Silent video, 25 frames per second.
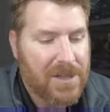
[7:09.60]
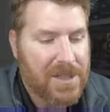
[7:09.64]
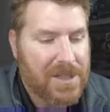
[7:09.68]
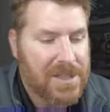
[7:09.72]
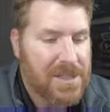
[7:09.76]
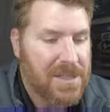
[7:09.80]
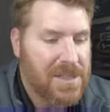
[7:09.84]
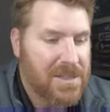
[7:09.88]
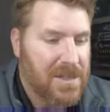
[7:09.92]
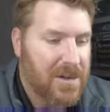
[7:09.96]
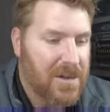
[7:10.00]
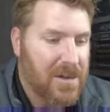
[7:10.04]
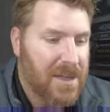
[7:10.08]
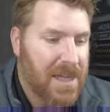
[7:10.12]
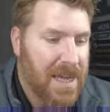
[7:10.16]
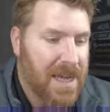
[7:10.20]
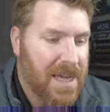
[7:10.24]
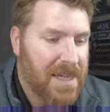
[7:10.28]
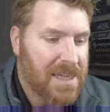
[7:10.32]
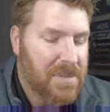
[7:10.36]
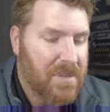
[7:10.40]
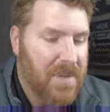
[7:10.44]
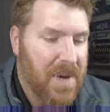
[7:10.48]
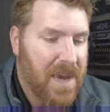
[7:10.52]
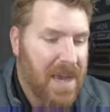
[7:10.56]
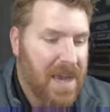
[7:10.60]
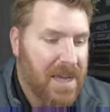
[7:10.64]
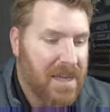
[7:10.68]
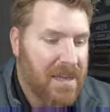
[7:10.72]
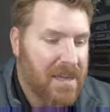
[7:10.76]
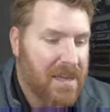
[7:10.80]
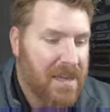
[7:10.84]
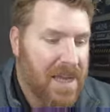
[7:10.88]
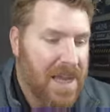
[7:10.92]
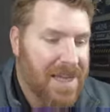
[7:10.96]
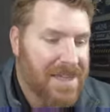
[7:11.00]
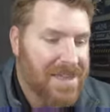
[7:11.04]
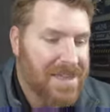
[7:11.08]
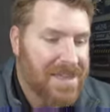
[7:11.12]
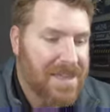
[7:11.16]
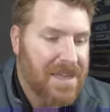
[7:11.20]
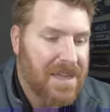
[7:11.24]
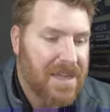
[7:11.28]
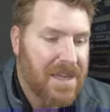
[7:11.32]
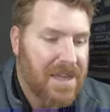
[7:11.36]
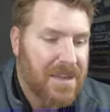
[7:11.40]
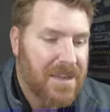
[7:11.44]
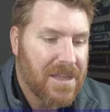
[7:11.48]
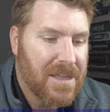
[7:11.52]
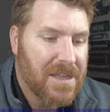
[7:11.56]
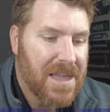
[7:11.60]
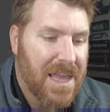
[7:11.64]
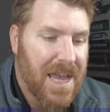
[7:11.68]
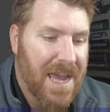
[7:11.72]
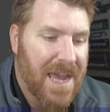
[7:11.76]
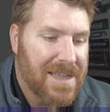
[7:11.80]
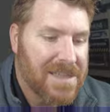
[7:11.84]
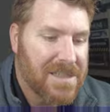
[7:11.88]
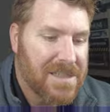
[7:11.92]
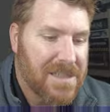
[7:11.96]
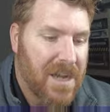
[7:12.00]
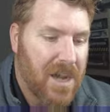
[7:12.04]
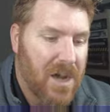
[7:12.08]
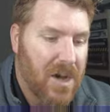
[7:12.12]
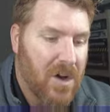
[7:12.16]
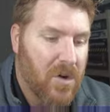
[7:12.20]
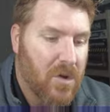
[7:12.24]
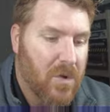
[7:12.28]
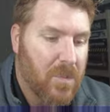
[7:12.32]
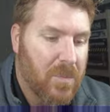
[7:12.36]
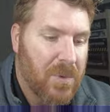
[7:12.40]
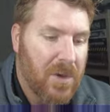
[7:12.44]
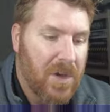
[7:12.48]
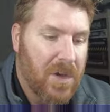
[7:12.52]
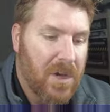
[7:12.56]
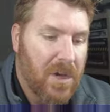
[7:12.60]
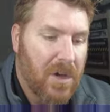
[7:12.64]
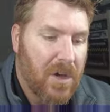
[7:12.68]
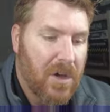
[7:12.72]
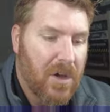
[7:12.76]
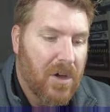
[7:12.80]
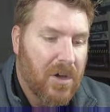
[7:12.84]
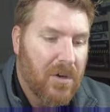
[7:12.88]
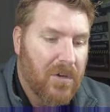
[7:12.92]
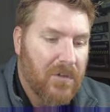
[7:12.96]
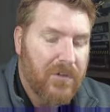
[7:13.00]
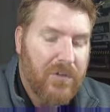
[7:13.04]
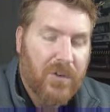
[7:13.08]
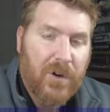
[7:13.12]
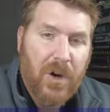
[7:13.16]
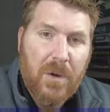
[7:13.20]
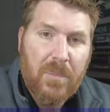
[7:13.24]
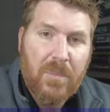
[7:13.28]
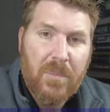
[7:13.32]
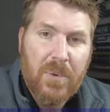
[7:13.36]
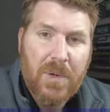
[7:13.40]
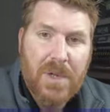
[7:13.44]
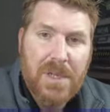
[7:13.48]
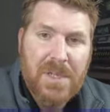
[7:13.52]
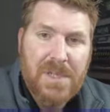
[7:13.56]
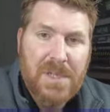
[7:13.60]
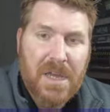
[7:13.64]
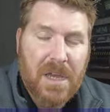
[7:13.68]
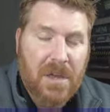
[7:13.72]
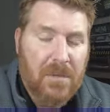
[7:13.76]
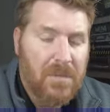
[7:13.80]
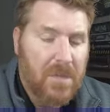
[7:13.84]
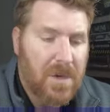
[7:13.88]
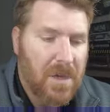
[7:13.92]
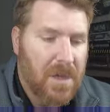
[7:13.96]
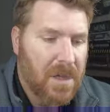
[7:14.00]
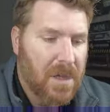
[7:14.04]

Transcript: this is our last pack. The last hope for our Prizm.